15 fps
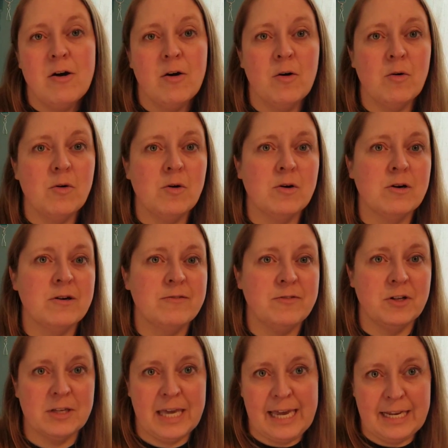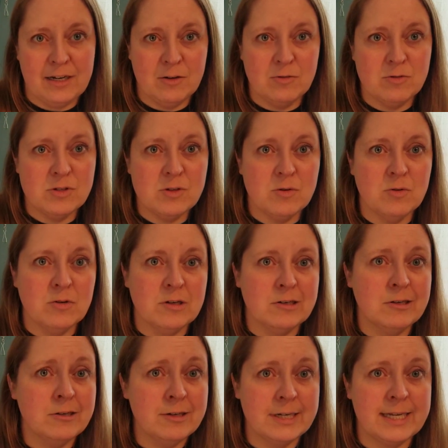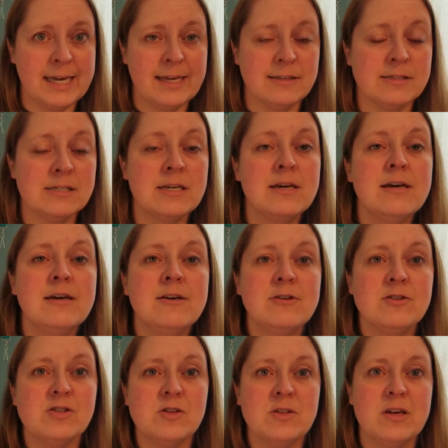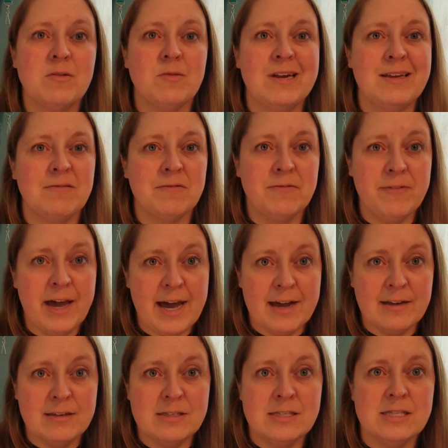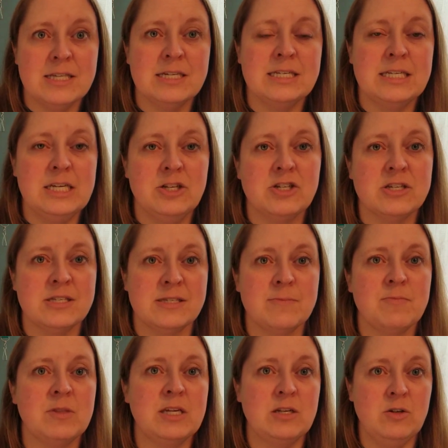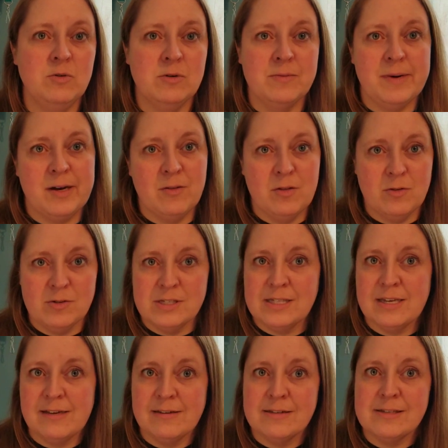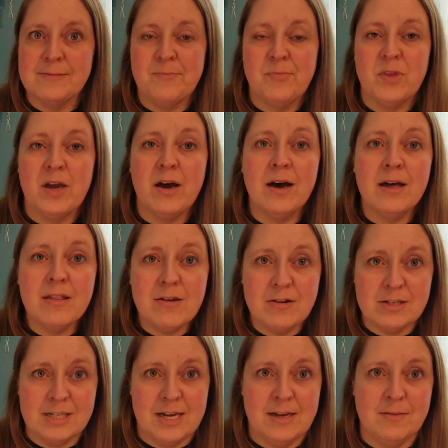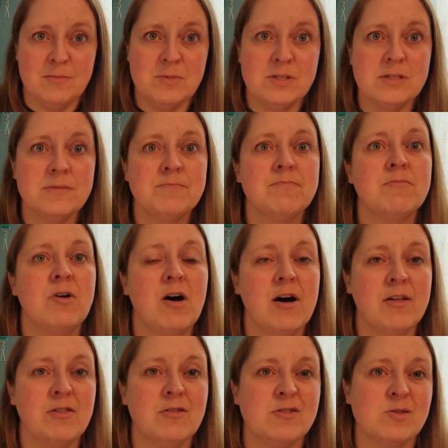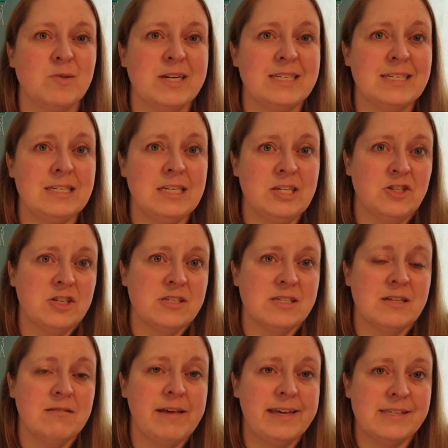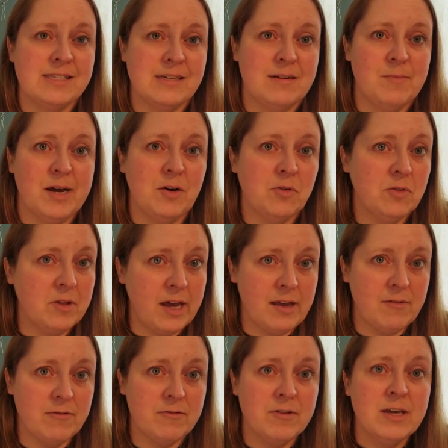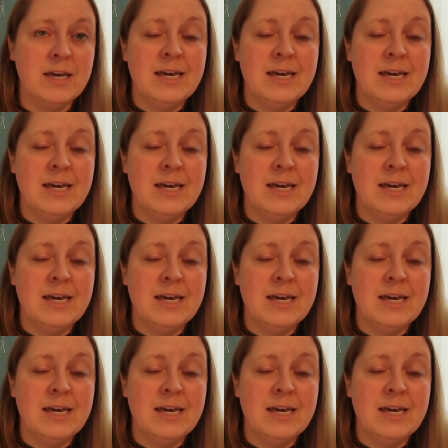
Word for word: or volcanoes, or hurricanes. So they write facts that teach us something new about those things. Other times, authors write to teach us a lesson about life.